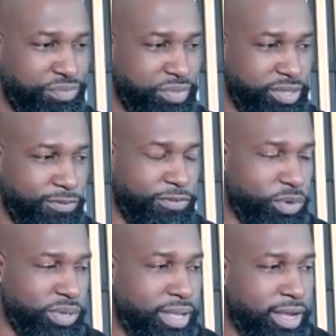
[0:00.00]
It's a
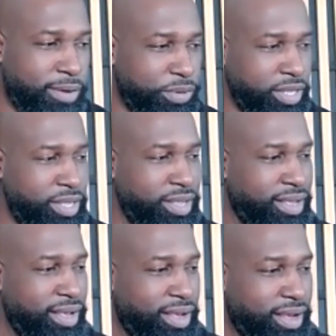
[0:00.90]
fueling company,
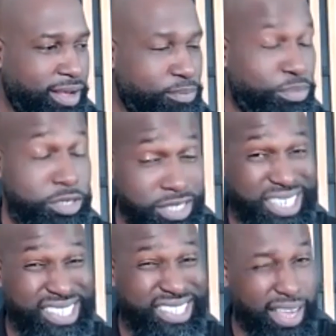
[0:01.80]

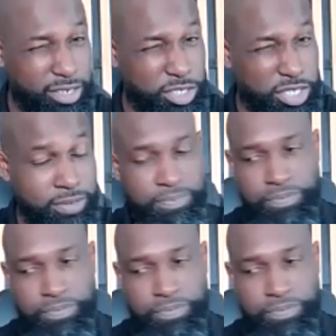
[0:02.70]
Bunjix Energy,